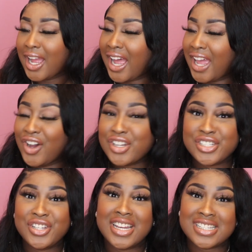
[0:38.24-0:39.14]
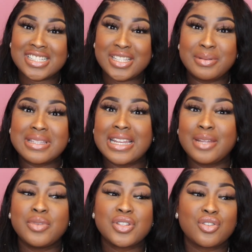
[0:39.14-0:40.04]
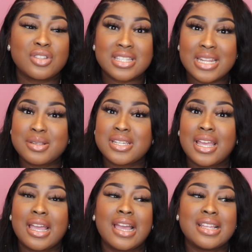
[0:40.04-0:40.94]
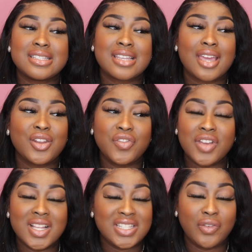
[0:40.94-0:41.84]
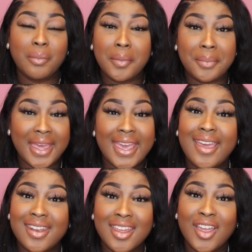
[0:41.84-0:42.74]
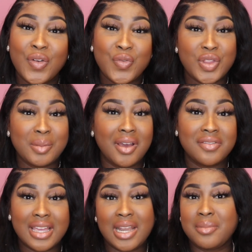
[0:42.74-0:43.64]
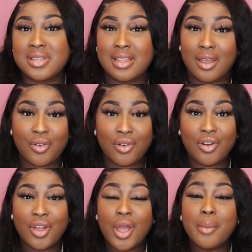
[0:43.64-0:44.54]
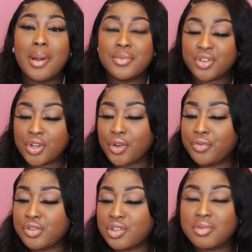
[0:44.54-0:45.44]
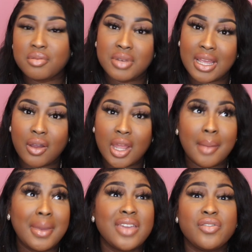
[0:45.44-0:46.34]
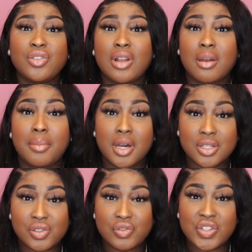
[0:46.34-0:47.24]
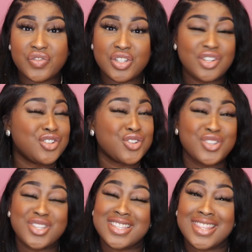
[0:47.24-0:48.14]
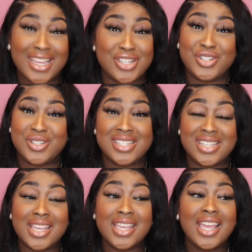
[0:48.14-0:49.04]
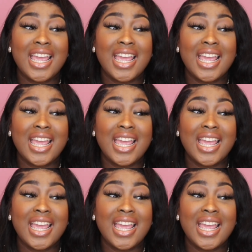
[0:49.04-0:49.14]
I asked you guys to send me dilemmas on Snapchat and I don't think I was even prepared for the amount of dilemmas that I got. But I'm just gonna go through some of them now and I might even do like a part two of this video just because it's that juicy.